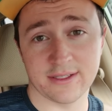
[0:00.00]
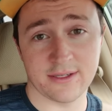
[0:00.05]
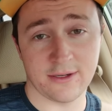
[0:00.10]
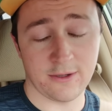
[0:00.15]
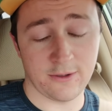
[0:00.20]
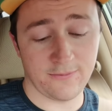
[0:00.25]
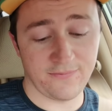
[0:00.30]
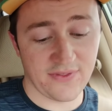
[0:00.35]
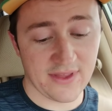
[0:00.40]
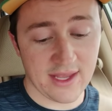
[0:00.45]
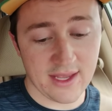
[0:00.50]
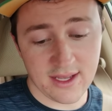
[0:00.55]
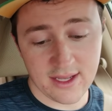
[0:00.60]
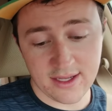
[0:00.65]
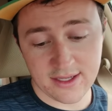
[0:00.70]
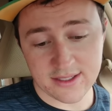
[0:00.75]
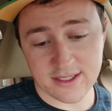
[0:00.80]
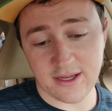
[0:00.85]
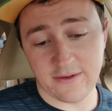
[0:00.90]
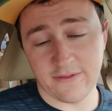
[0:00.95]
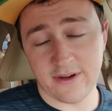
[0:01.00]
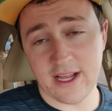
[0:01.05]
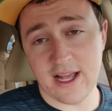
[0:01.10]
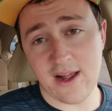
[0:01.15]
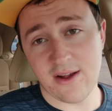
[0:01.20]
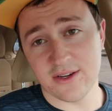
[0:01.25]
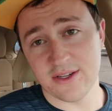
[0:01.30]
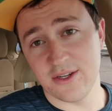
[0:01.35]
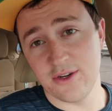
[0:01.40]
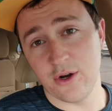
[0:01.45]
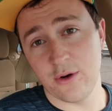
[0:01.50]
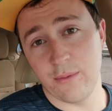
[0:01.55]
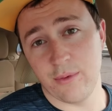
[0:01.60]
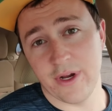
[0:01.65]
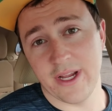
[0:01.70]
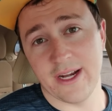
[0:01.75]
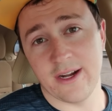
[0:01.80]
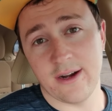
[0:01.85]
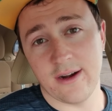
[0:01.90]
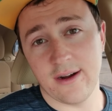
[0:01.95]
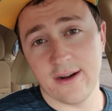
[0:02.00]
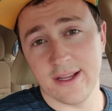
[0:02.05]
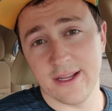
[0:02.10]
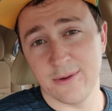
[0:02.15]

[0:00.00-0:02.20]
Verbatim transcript: So $7, no-brainer.